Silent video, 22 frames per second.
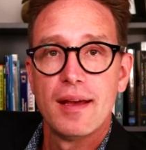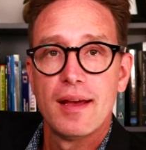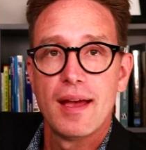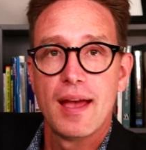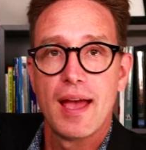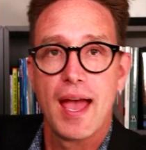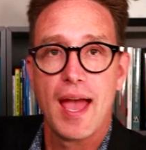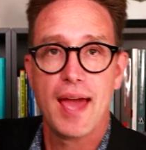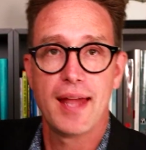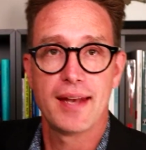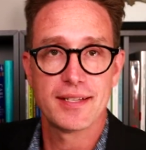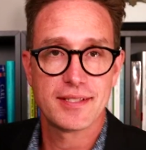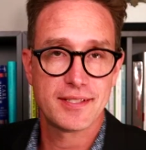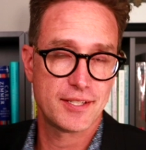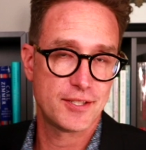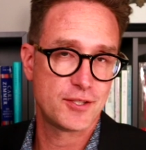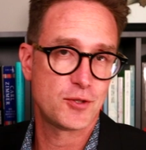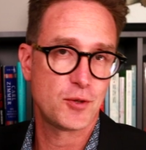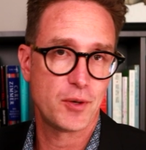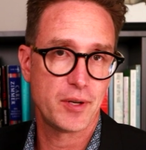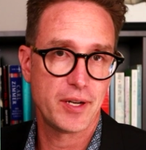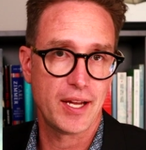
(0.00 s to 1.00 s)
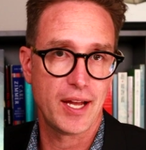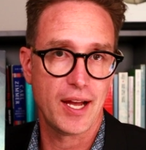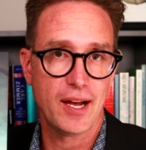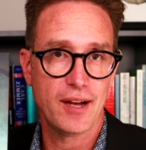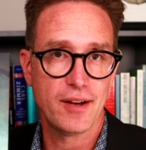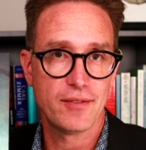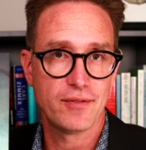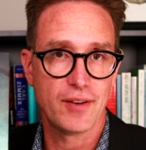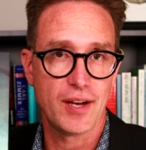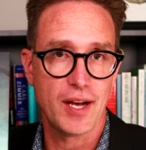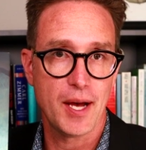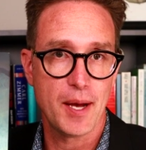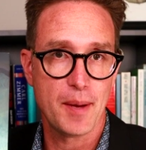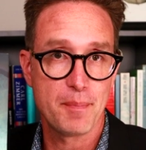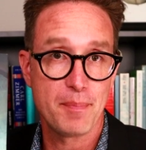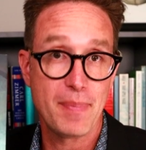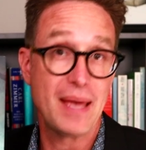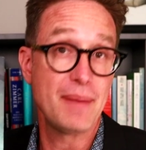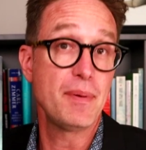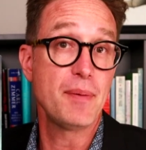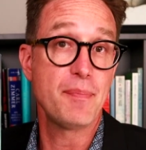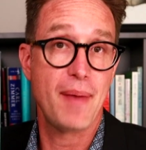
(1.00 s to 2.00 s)
and it's the story of a
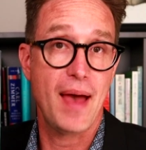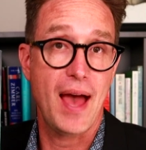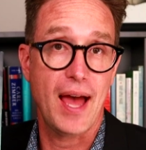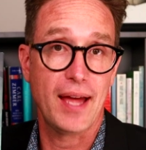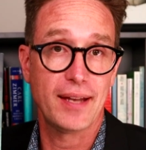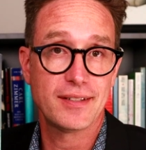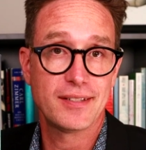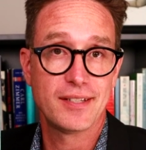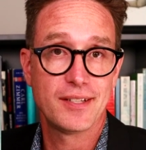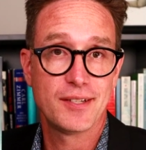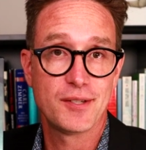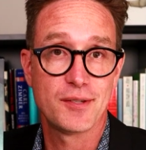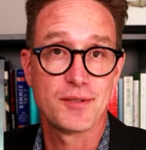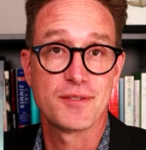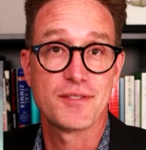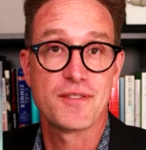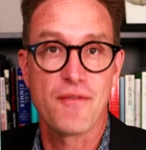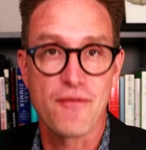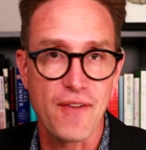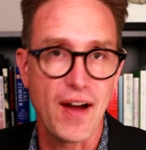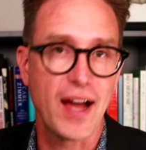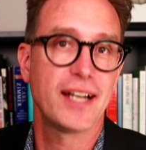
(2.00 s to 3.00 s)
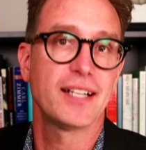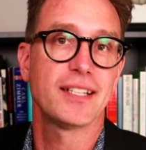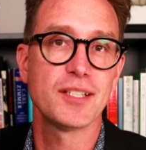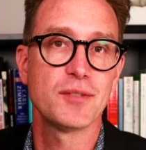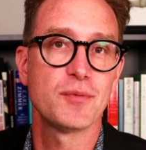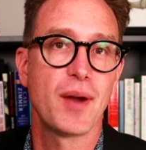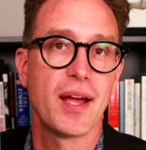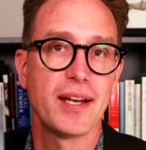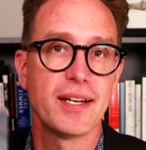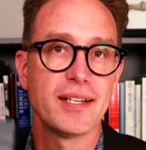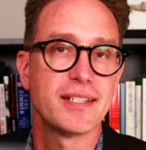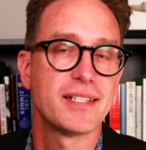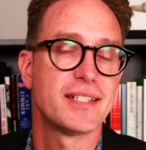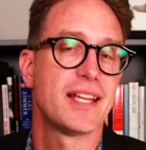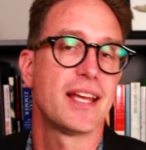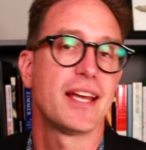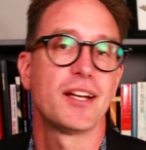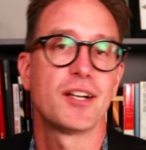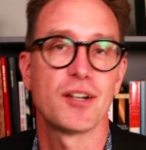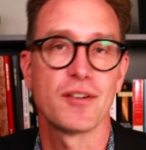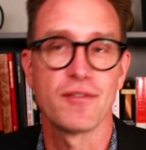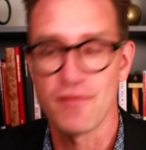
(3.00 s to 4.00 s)
baby bat who's finally ready to take
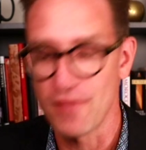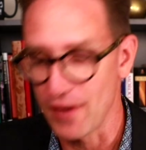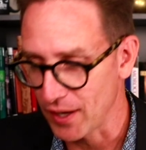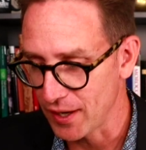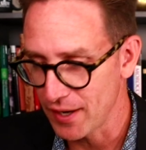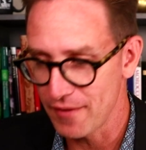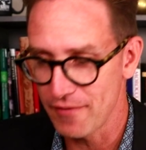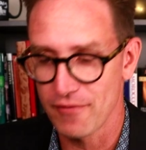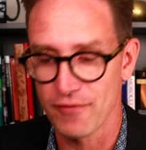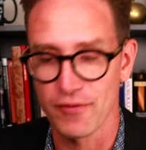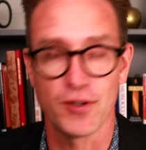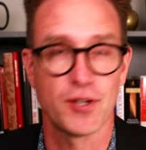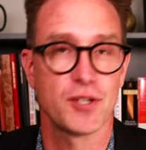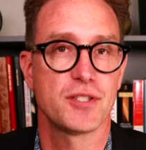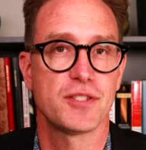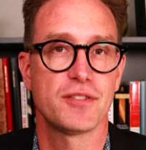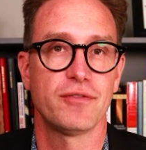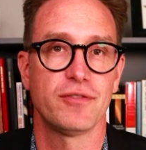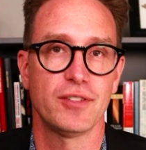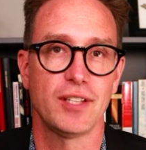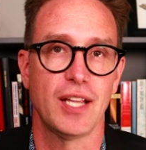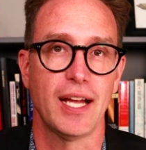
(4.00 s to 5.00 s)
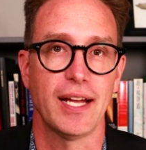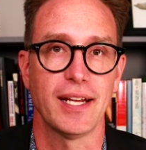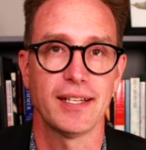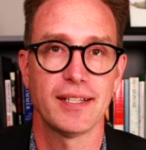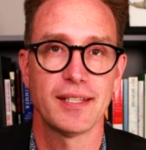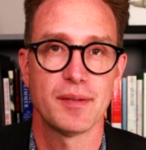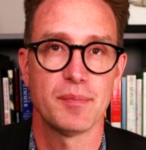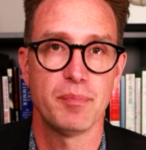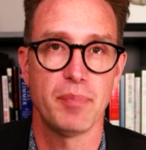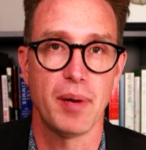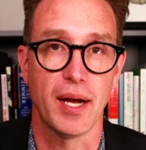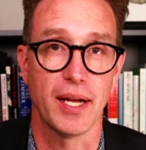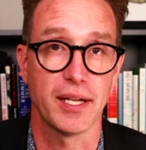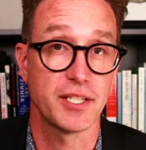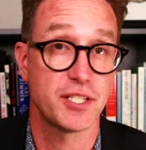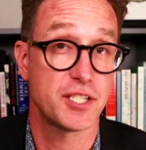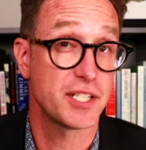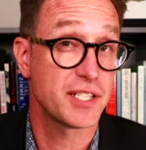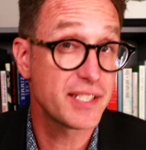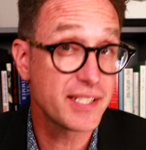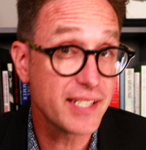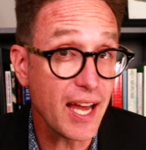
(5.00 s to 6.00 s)
her very first flight, but
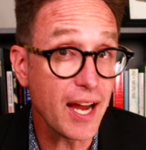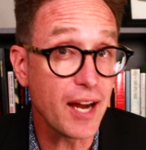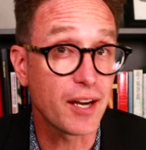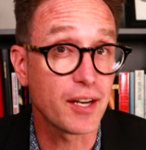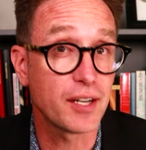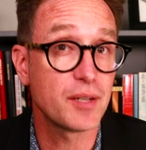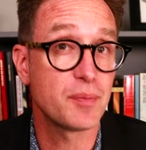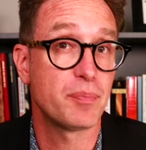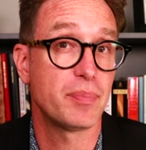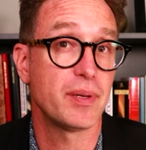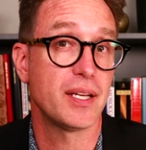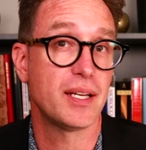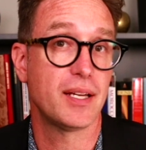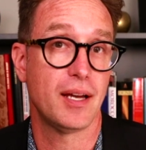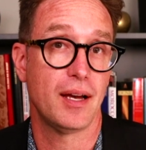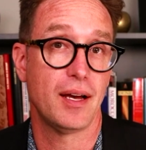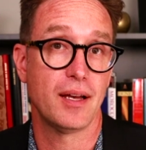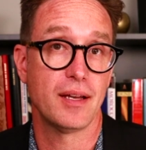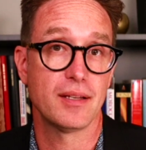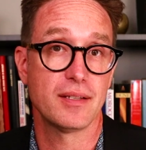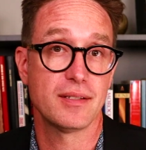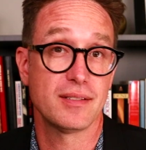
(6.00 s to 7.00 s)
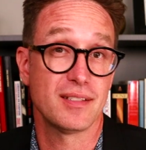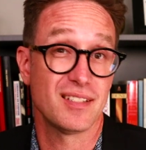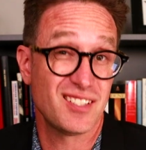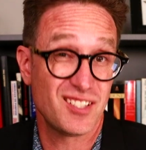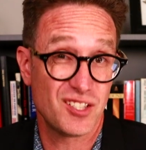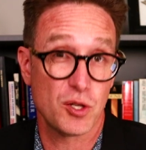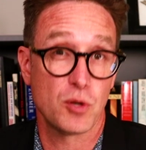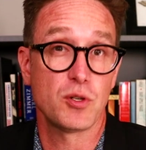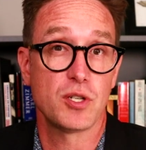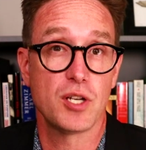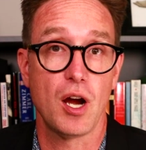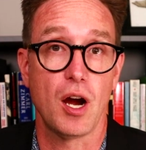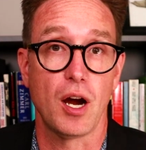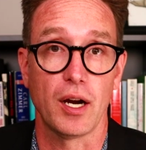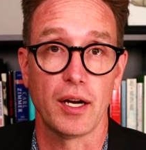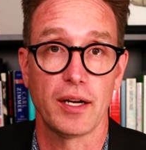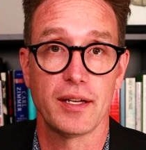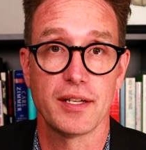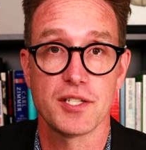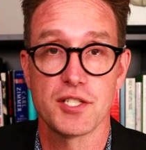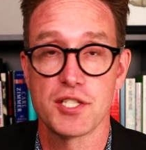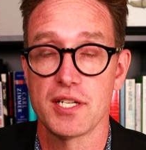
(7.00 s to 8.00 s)
she's scared because it's so dark
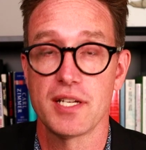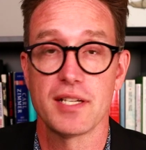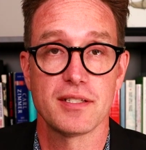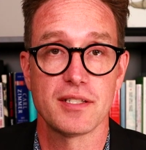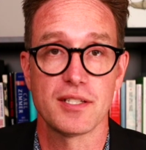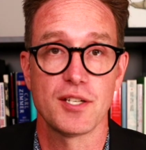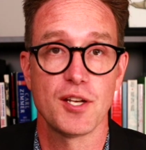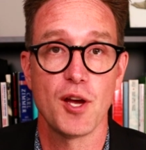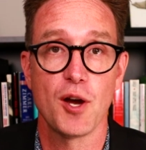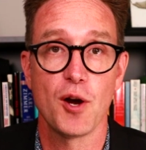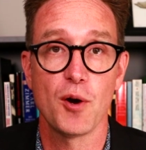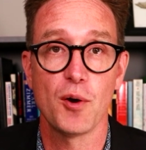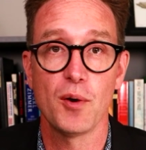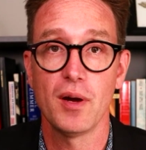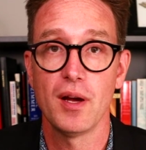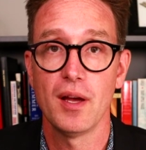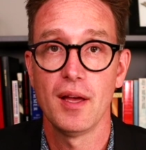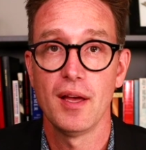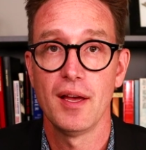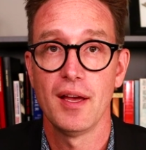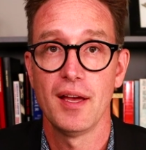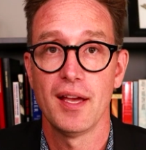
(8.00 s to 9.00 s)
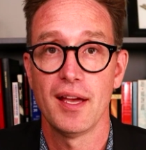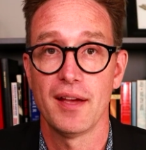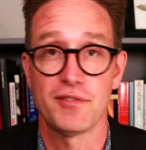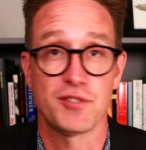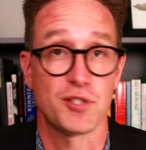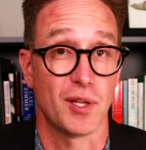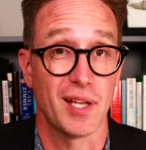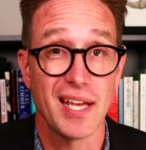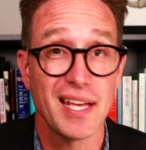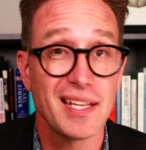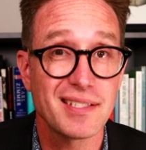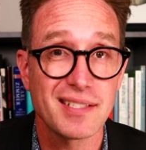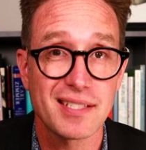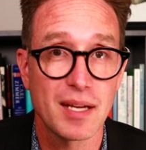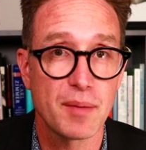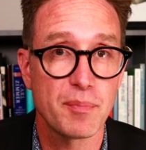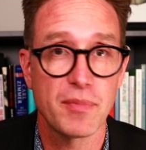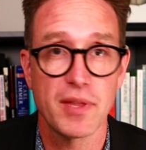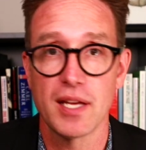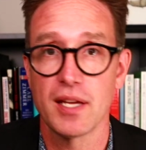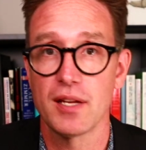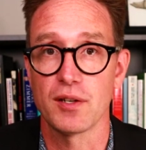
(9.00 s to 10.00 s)
and she doesn't know if she'll hit
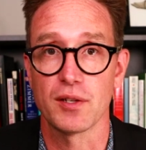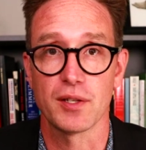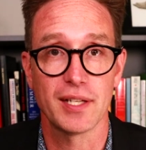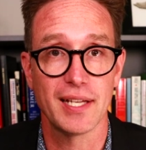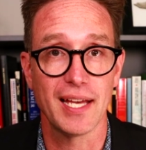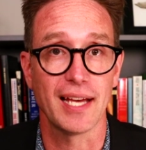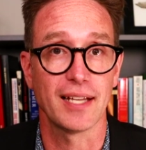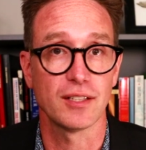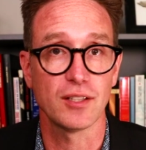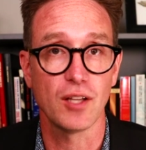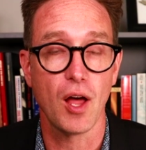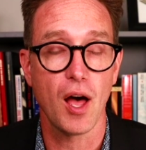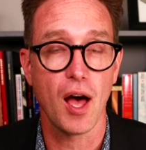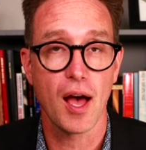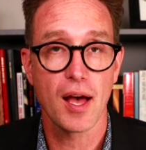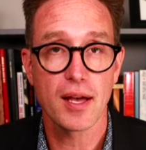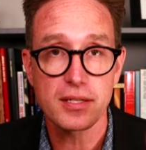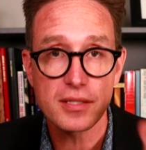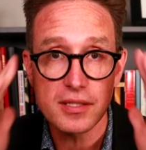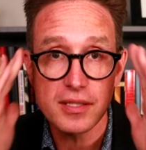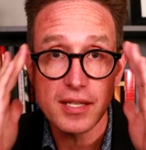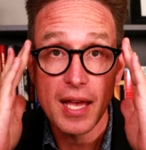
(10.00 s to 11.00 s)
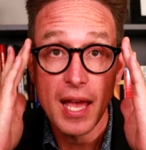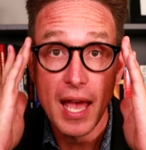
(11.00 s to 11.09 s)
something or get lost.